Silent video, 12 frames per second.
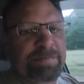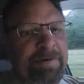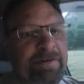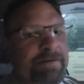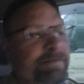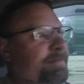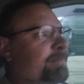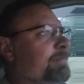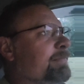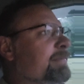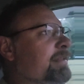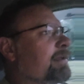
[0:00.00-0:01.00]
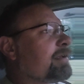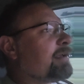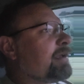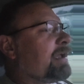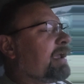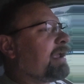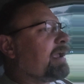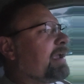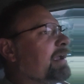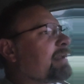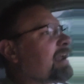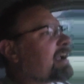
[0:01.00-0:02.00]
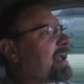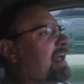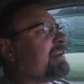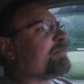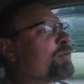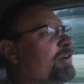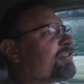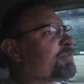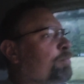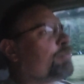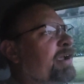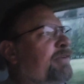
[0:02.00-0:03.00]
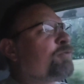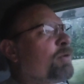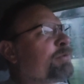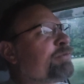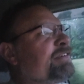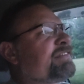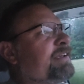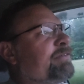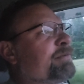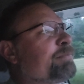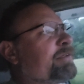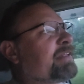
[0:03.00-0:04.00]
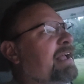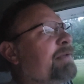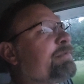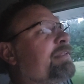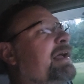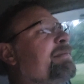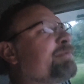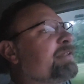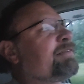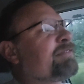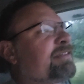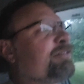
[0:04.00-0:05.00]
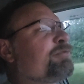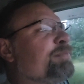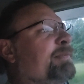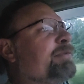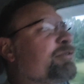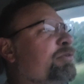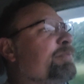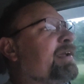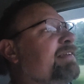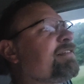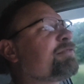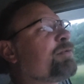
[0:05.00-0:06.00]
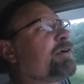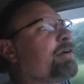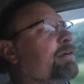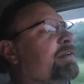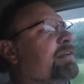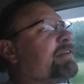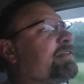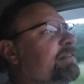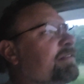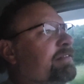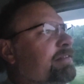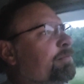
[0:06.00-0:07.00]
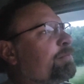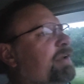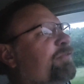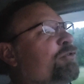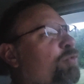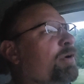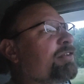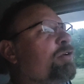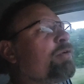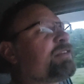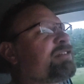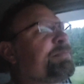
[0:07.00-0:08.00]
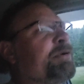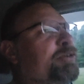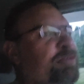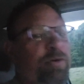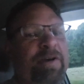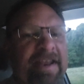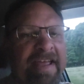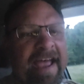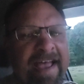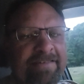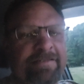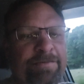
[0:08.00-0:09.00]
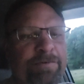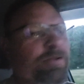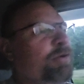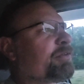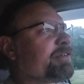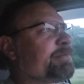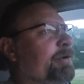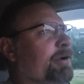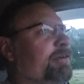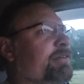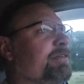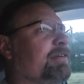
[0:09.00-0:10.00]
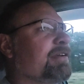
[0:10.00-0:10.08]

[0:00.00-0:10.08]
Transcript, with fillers: Spirit. And I, I didn't want to just pray for him to receive it, but I, I believe that there's biblical basis where if you want the Holy Spirit, you got to ask for the Holy Spirit.